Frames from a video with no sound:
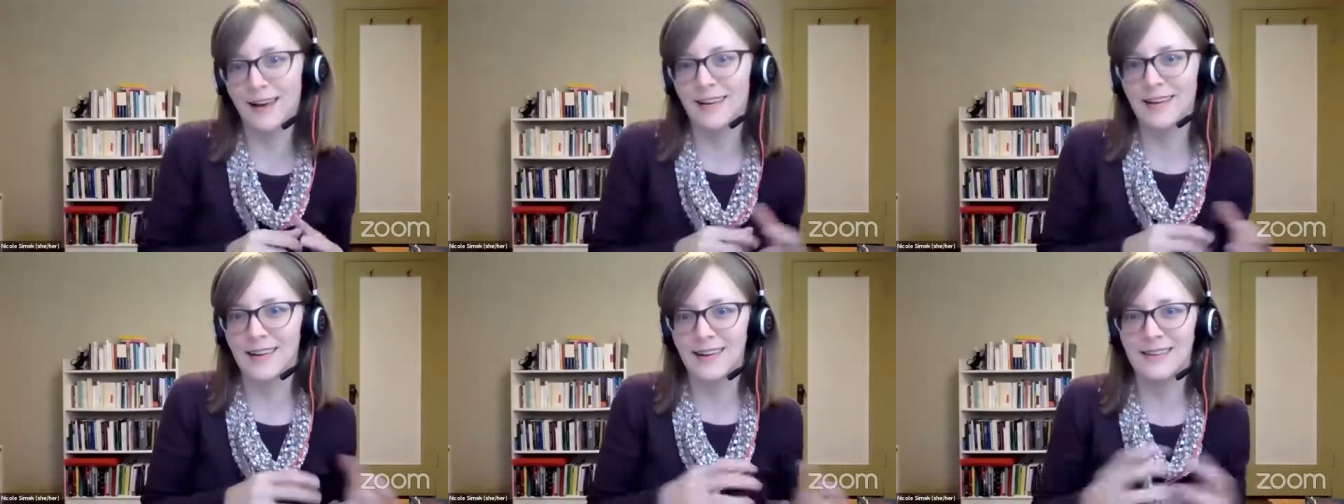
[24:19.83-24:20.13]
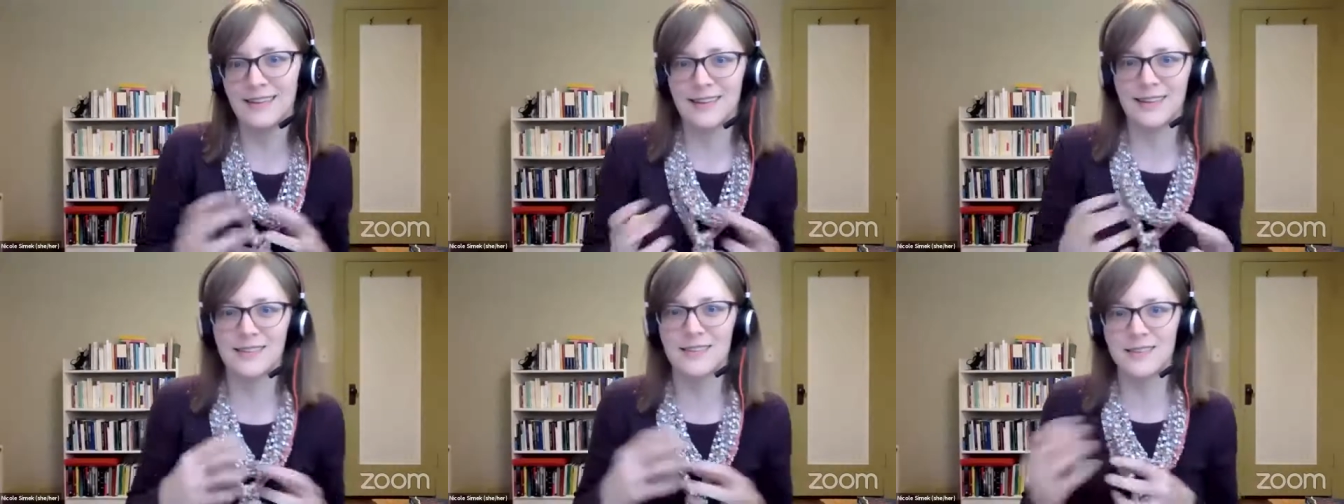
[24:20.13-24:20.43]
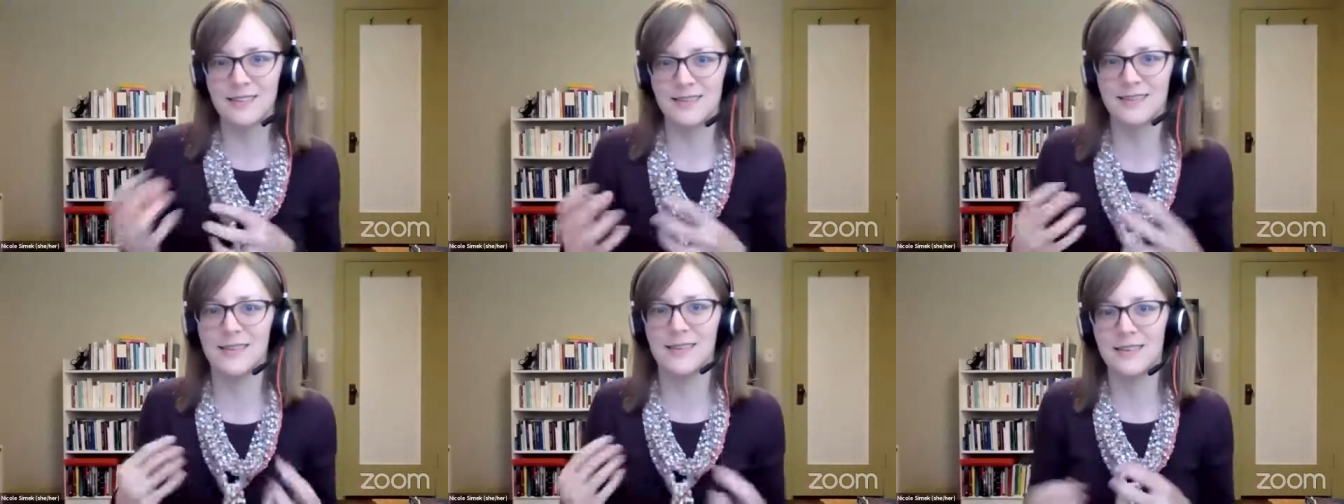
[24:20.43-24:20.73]
It
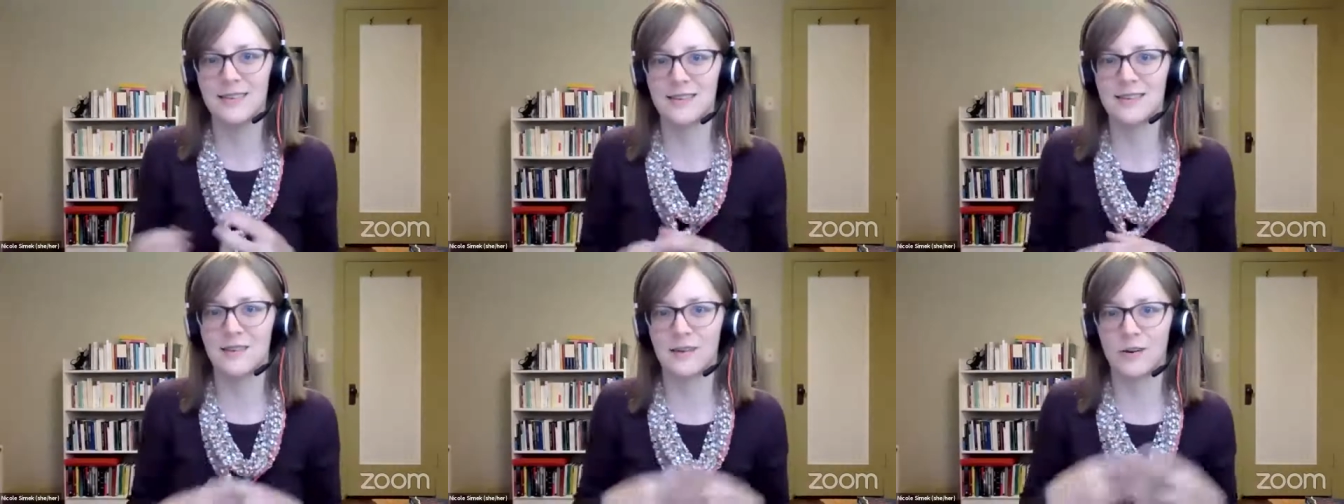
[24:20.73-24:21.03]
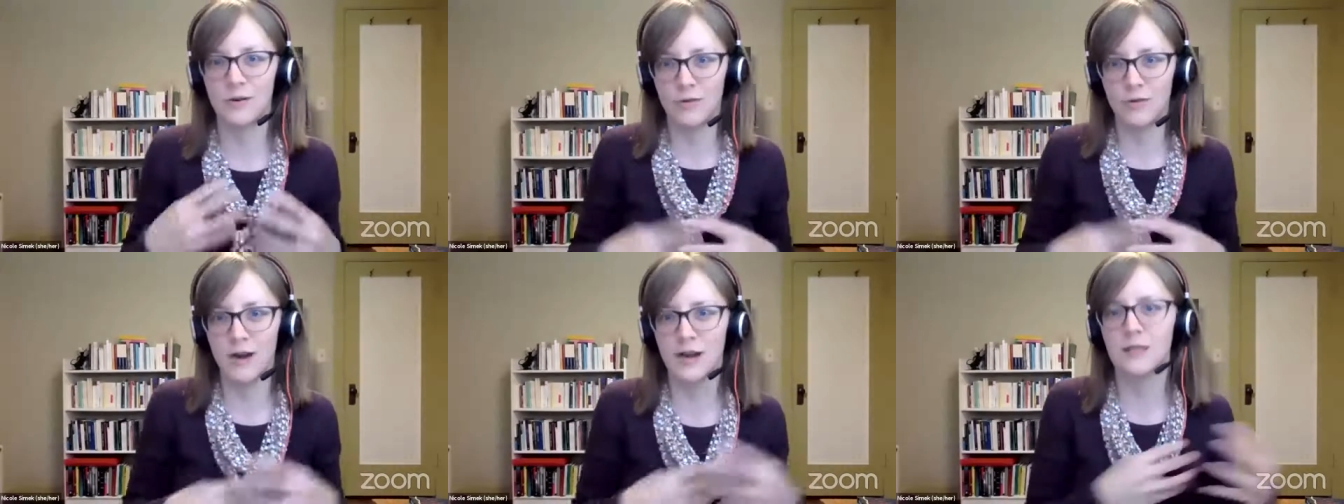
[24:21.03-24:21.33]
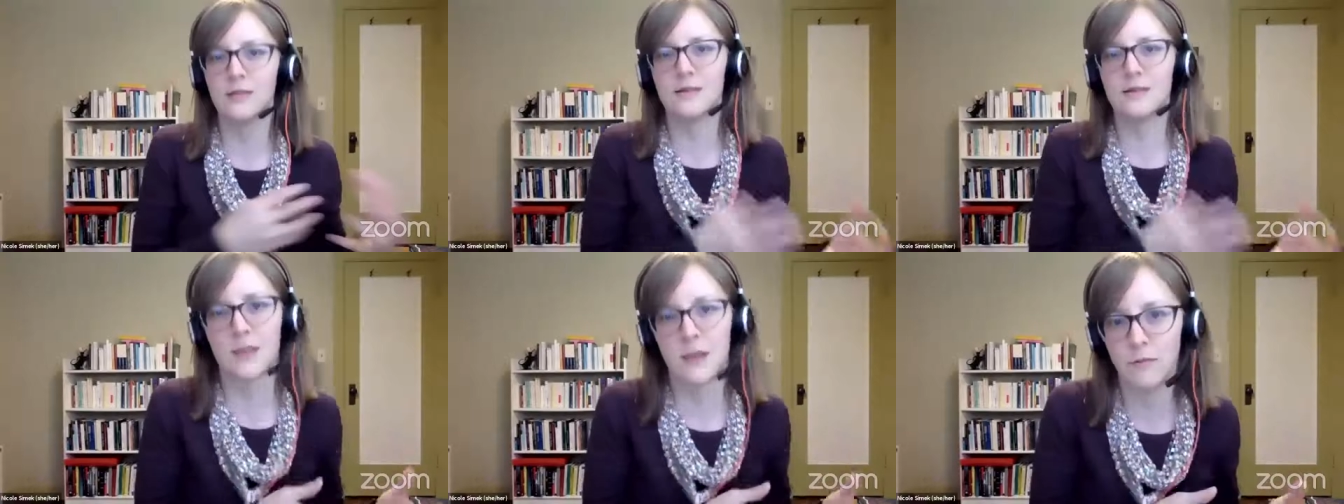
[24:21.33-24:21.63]
doesn't
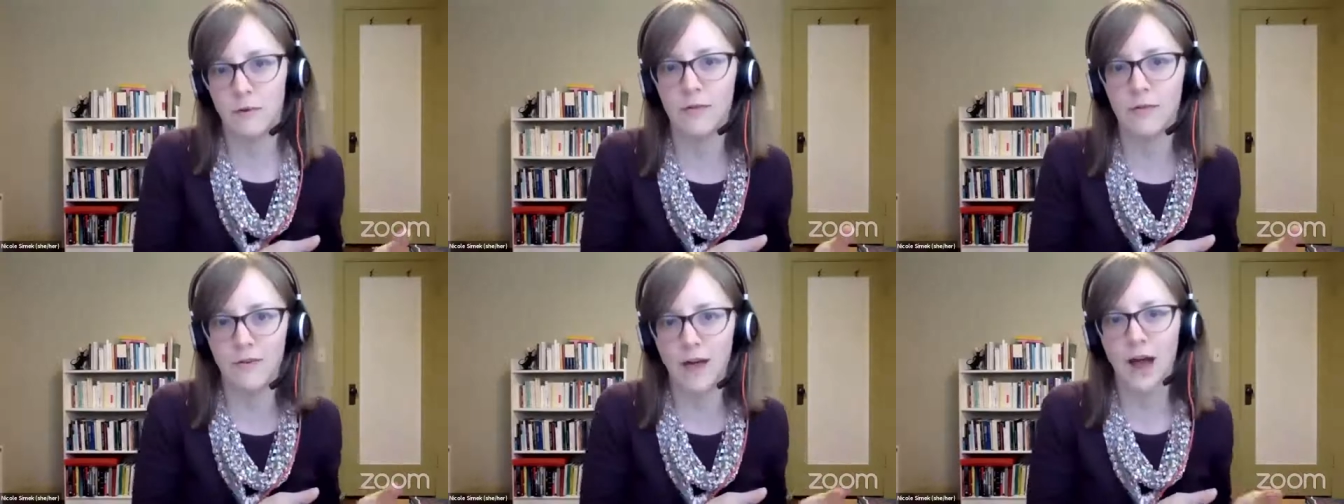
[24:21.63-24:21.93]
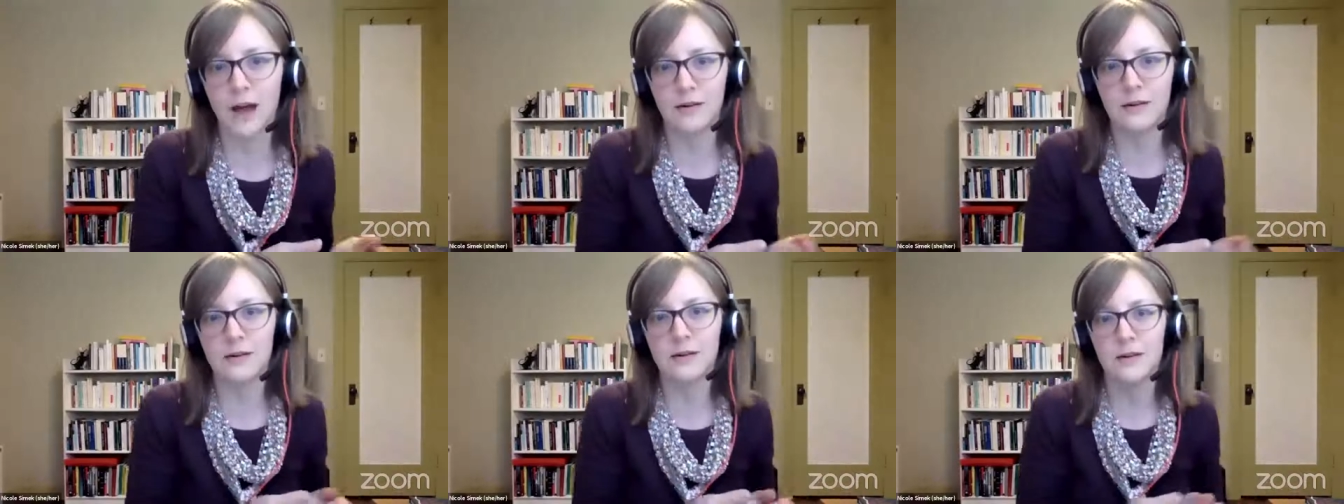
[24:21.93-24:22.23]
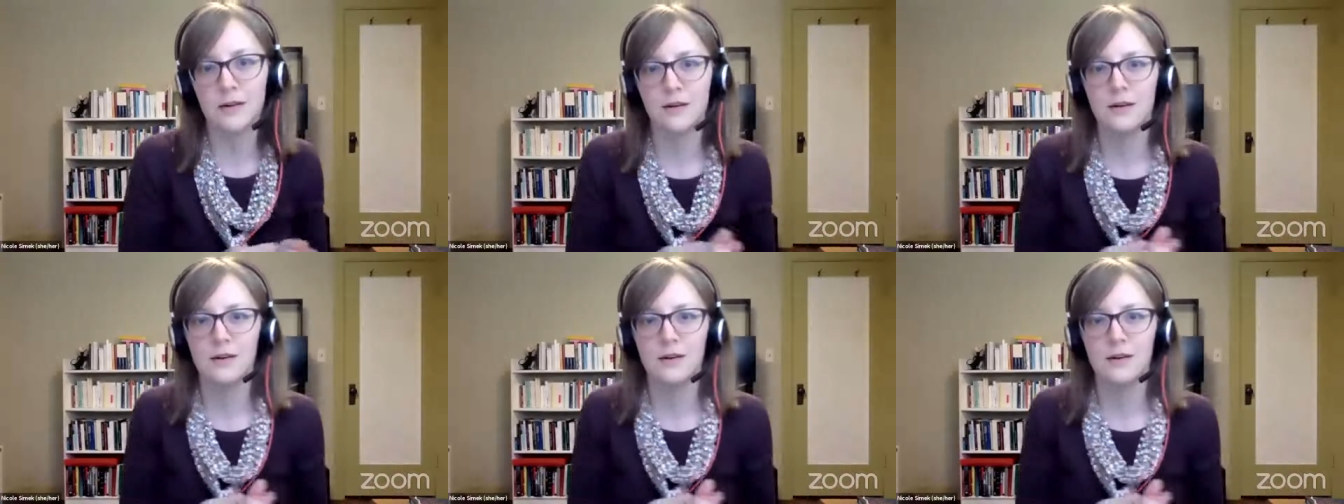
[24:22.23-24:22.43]
create the same effect.